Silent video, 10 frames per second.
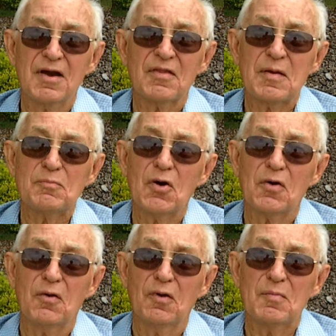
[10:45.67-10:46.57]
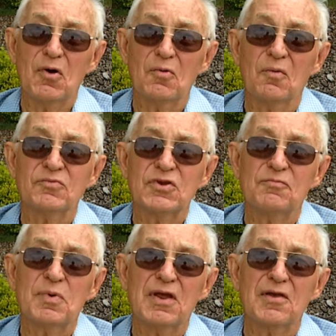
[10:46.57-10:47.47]
They brought all them old chief
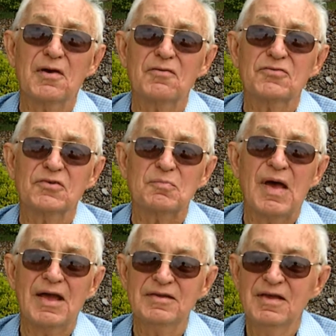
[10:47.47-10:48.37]
petty officers back,